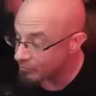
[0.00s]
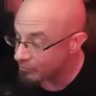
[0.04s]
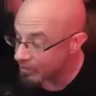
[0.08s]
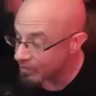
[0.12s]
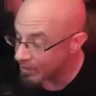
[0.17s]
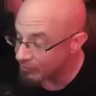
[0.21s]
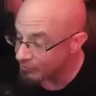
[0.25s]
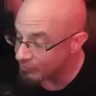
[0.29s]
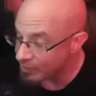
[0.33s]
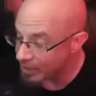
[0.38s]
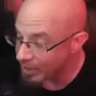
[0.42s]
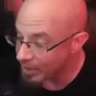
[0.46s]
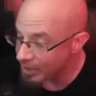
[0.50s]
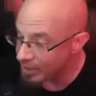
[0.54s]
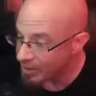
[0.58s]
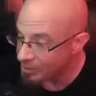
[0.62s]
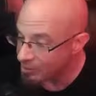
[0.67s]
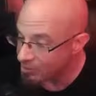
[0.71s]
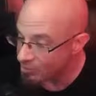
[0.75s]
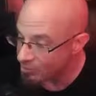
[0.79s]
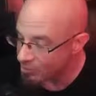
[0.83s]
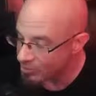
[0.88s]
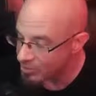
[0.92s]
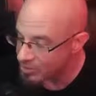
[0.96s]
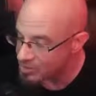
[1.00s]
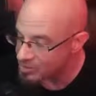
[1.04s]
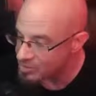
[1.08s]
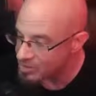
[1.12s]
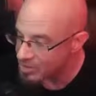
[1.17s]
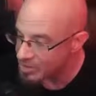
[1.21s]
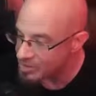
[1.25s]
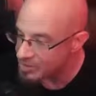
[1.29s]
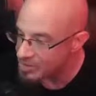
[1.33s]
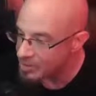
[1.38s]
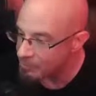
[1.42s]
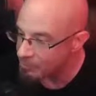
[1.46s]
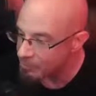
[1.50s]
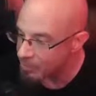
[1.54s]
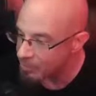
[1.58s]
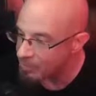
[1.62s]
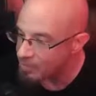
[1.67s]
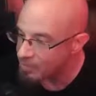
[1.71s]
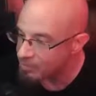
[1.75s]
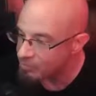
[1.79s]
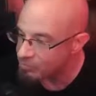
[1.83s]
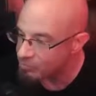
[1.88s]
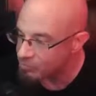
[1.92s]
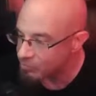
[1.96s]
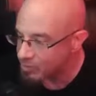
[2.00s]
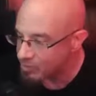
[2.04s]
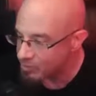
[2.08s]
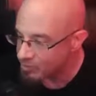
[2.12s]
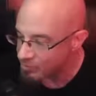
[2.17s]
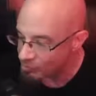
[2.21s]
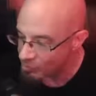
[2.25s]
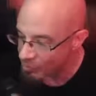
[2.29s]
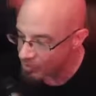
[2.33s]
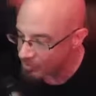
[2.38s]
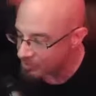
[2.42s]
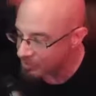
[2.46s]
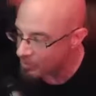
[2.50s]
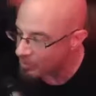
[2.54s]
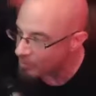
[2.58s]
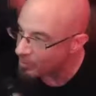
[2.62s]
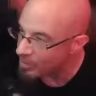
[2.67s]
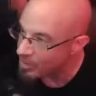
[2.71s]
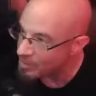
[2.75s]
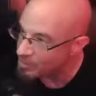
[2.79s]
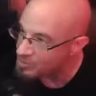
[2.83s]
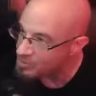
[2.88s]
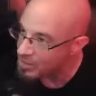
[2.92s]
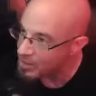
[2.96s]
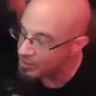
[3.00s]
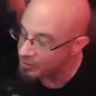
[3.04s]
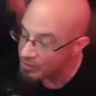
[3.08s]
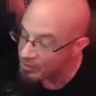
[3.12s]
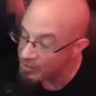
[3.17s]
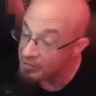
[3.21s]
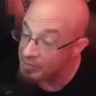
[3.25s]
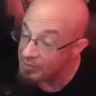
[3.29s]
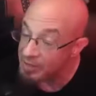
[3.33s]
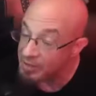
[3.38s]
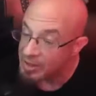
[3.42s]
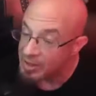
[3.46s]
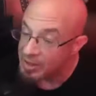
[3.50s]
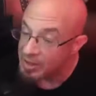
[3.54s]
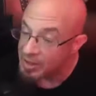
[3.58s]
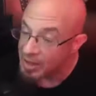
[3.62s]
like vinyl or cassette tape where it'd be turned one be on one side or the other.